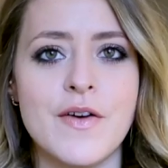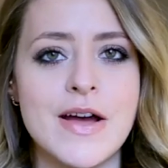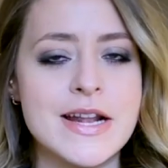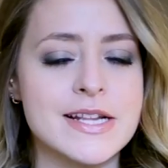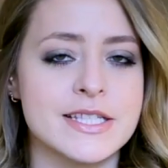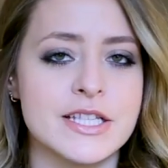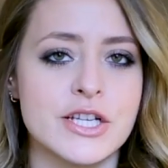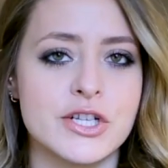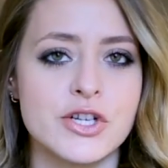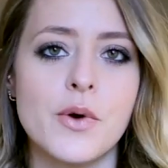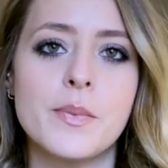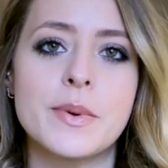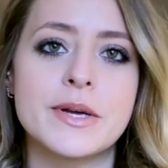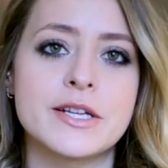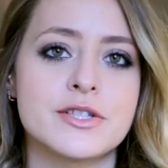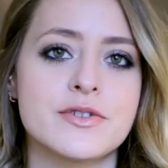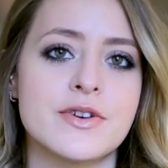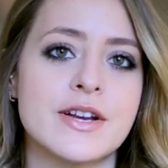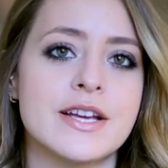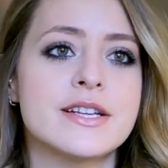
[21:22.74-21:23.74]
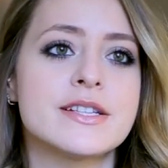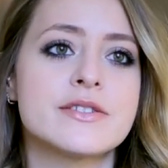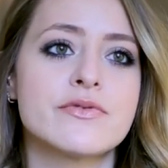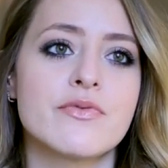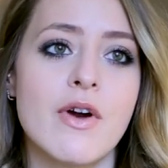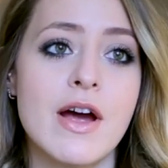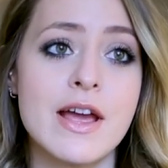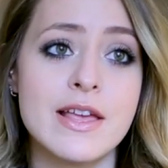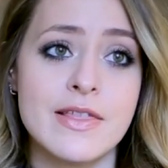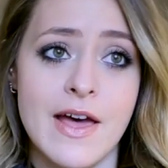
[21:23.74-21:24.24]
fancy shopping street is
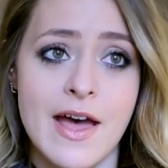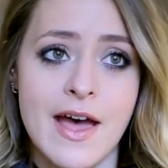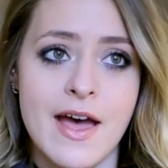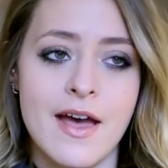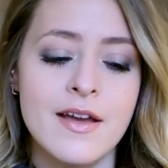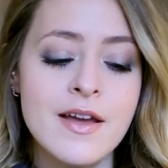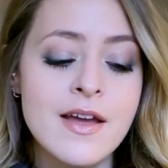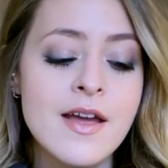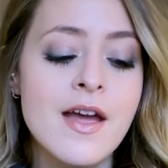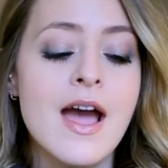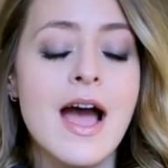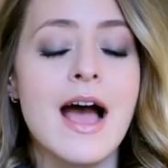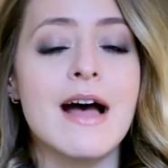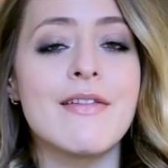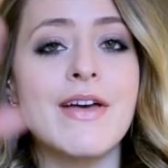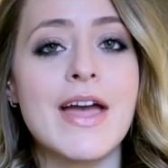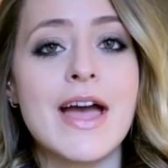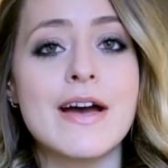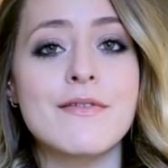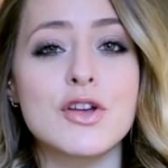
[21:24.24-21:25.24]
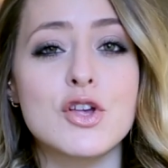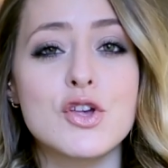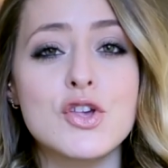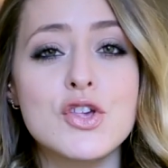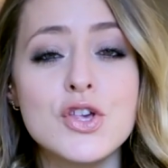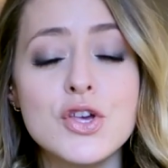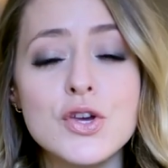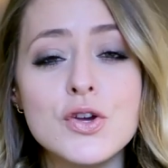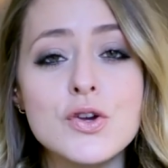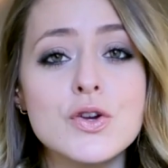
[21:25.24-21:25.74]
right there. And they have a
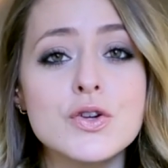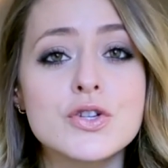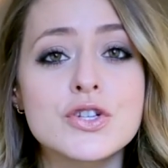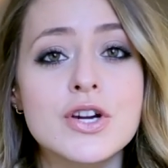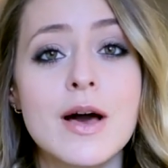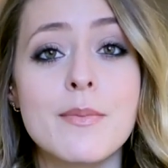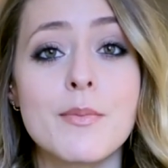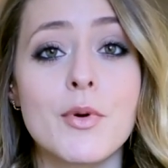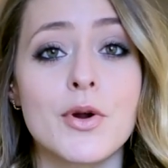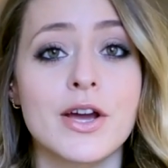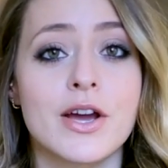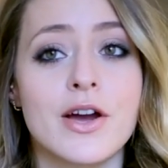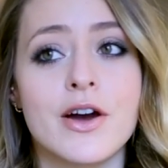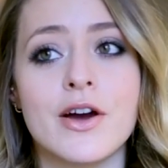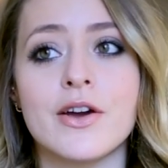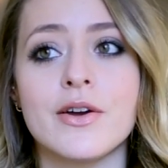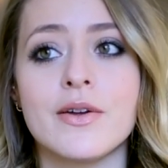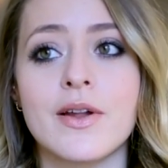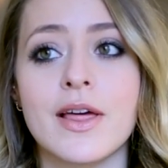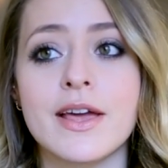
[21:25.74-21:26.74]
huge Club Monaco,